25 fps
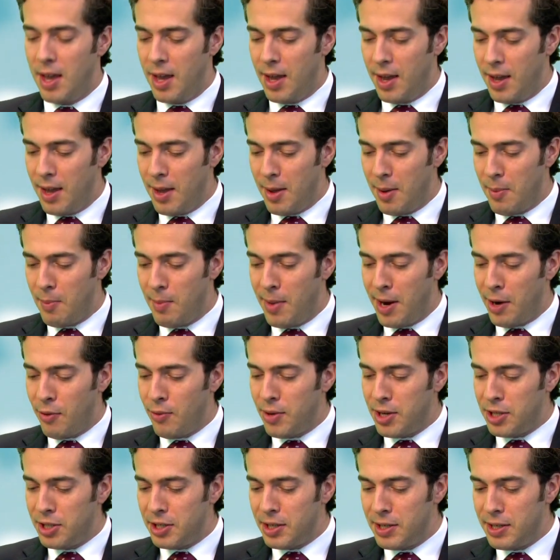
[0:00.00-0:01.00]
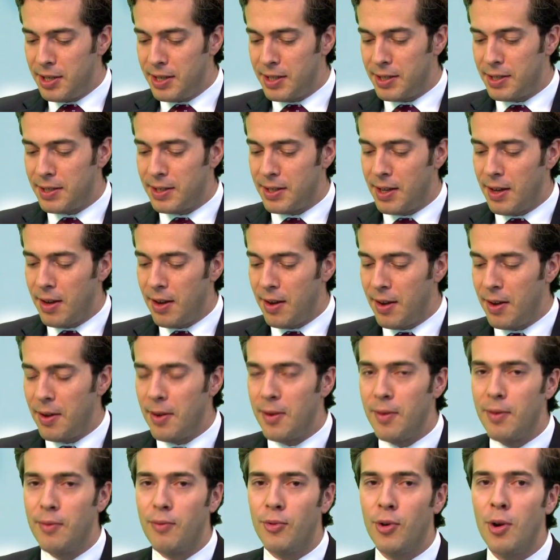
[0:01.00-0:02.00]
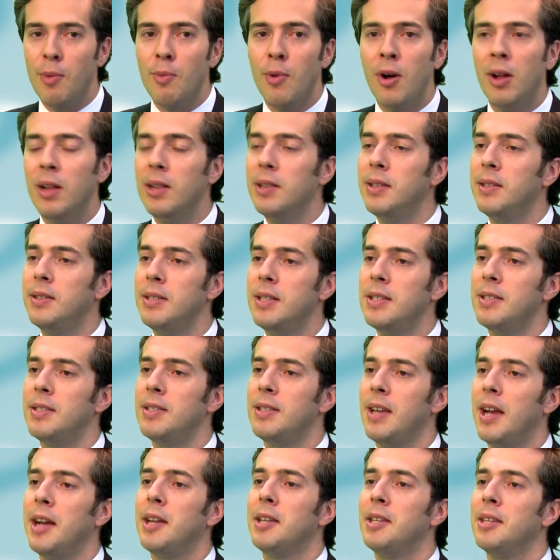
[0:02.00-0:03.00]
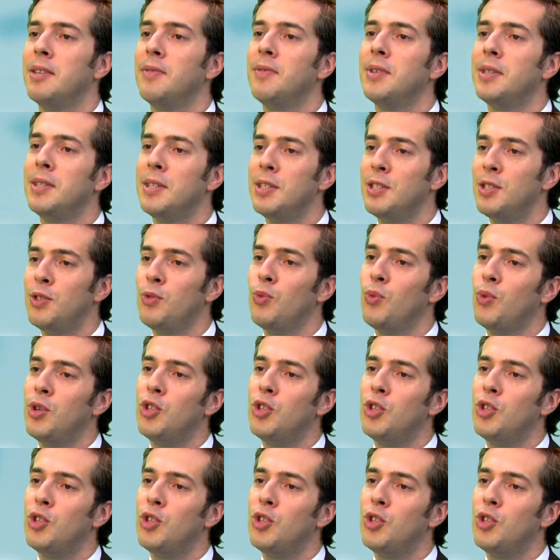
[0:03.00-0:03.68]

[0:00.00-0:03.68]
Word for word: Uh, my question is uh, from all these activities,